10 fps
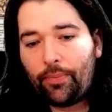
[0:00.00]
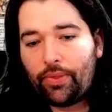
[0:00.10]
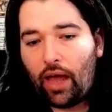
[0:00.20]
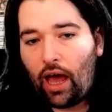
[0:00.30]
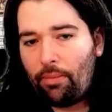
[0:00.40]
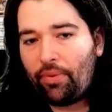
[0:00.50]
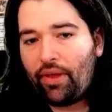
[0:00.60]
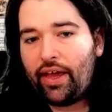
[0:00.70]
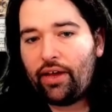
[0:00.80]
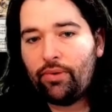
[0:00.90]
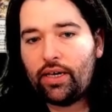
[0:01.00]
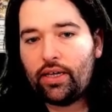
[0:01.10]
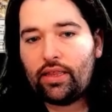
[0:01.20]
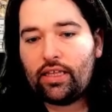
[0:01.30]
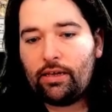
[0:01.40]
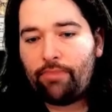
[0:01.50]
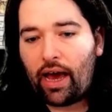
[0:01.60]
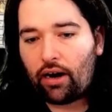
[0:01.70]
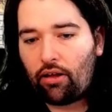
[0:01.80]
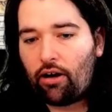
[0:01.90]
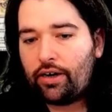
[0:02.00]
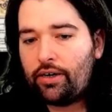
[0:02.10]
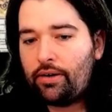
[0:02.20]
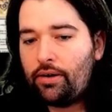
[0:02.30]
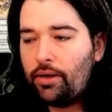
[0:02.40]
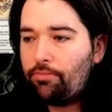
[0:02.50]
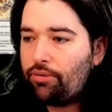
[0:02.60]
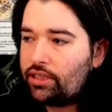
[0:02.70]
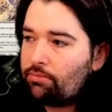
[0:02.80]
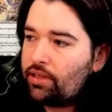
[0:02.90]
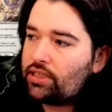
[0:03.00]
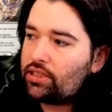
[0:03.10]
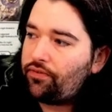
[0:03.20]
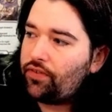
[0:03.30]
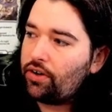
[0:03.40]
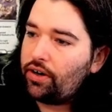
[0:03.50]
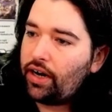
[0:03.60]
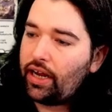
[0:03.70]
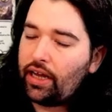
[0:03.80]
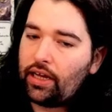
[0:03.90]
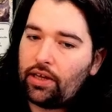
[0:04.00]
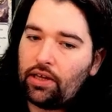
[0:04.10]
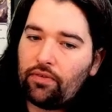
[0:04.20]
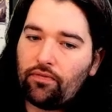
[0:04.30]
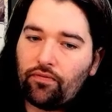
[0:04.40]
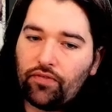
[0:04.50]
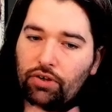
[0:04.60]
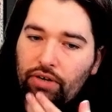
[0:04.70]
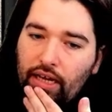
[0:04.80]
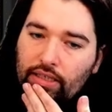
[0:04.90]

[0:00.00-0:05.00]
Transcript: I've been playing with the Battle Hardened Prism list for a few days